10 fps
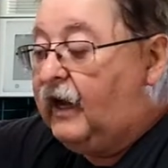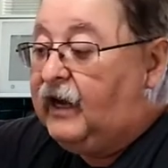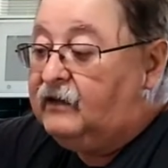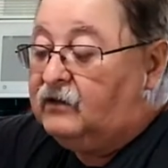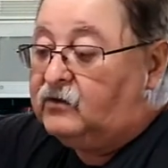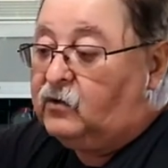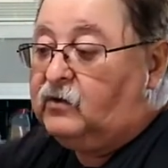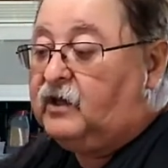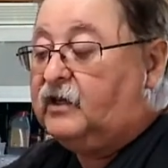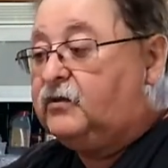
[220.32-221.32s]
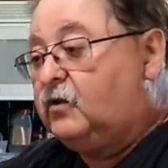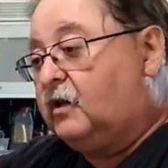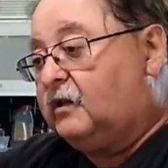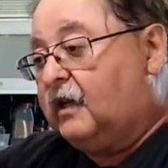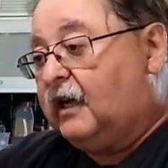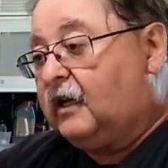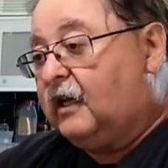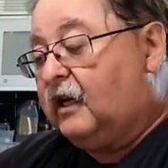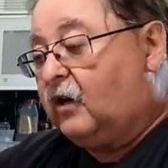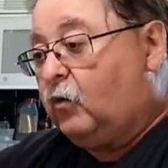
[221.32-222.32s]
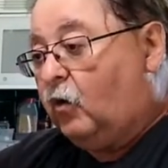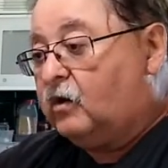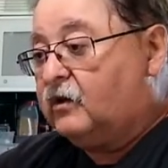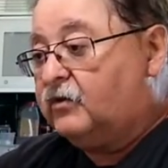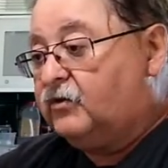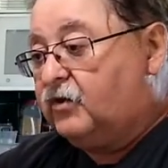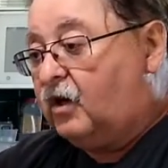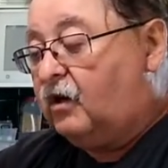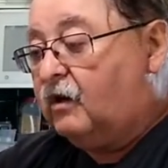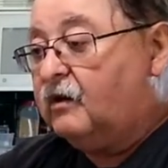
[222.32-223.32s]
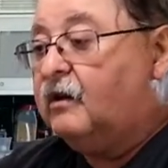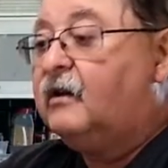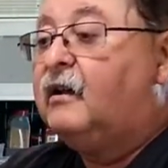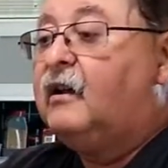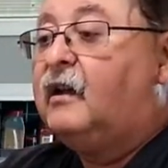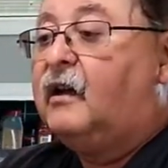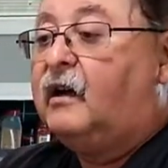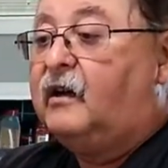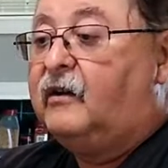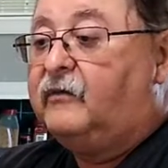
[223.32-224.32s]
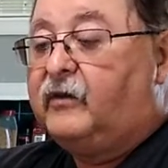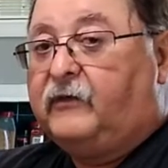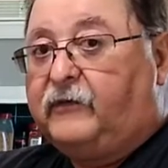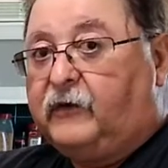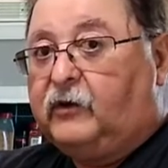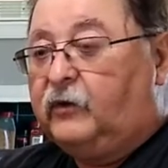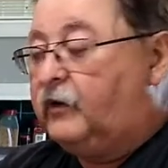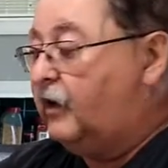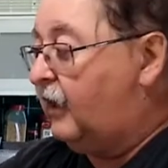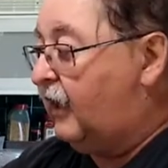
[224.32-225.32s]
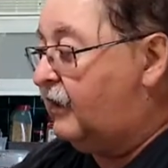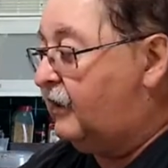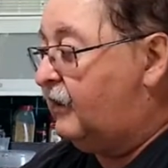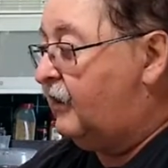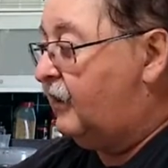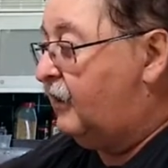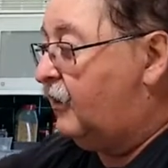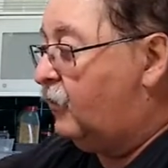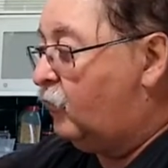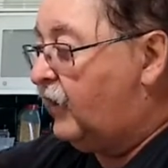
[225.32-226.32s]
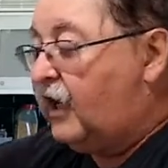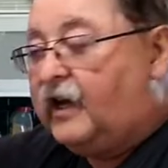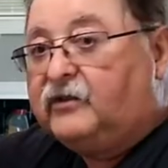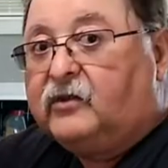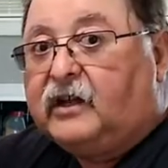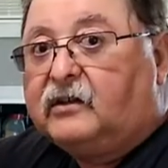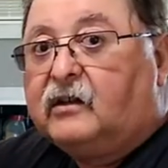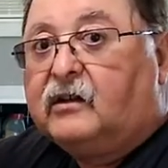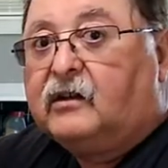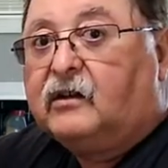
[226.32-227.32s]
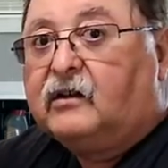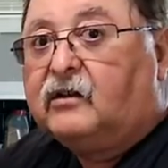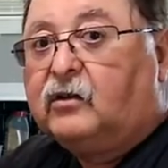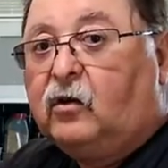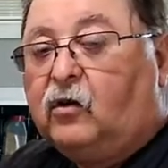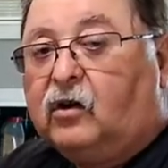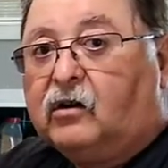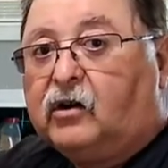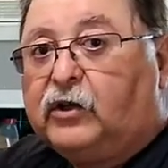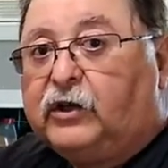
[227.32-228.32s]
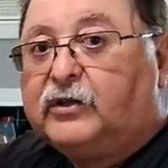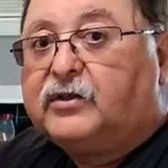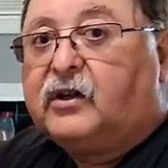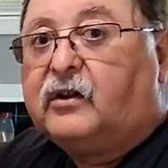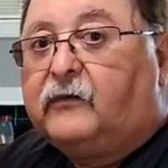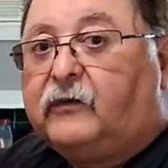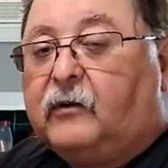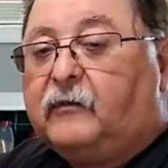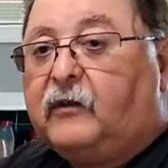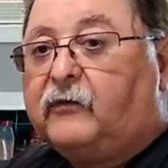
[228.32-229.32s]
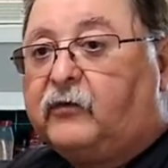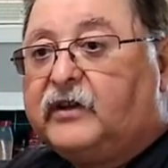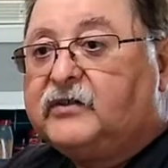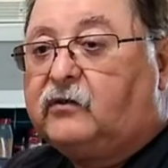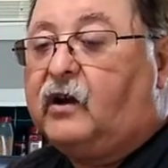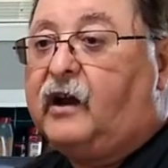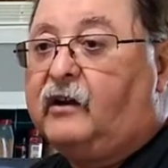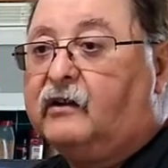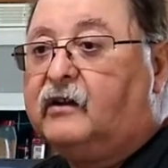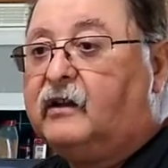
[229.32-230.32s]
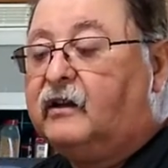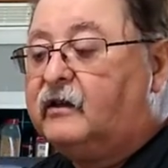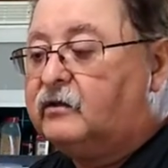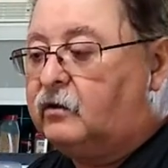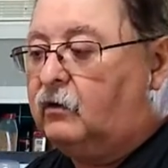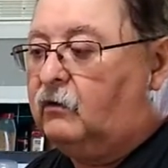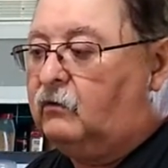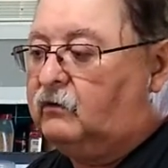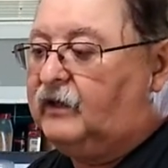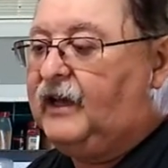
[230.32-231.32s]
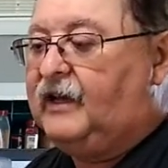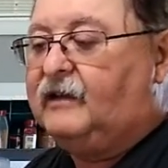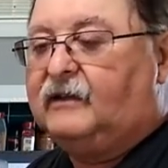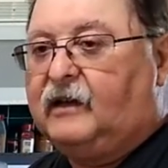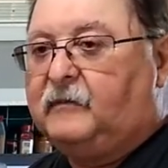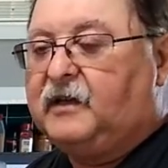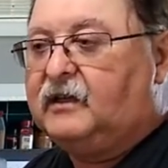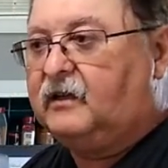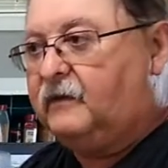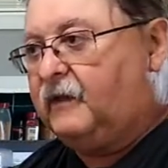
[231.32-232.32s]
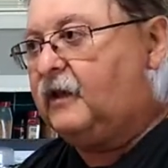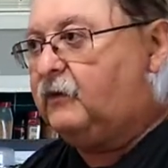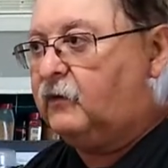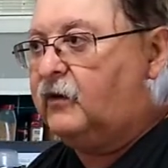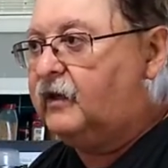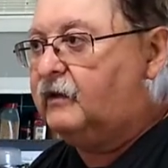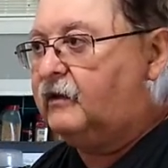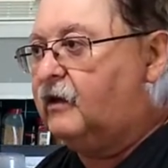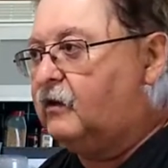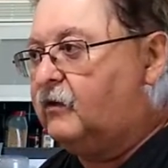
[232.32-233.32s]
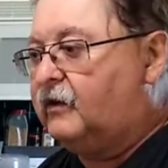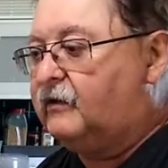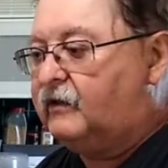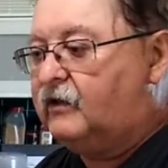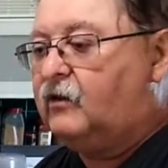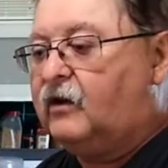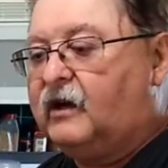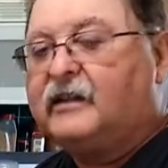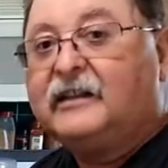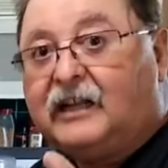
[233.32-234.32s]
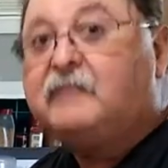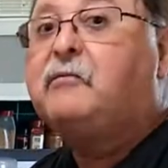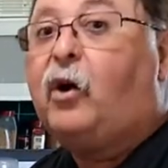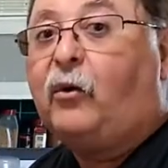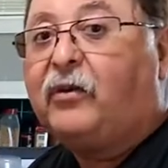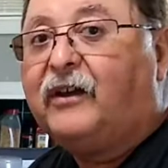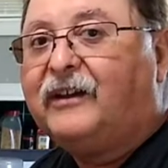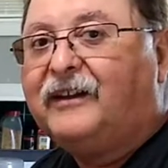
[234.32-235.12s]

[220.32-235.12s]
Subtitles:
And the truth is, you can take a quart jar of food and rehydrate your goods from the freeze dryer. So yeah, I mean, you think through it and you're going, you need both.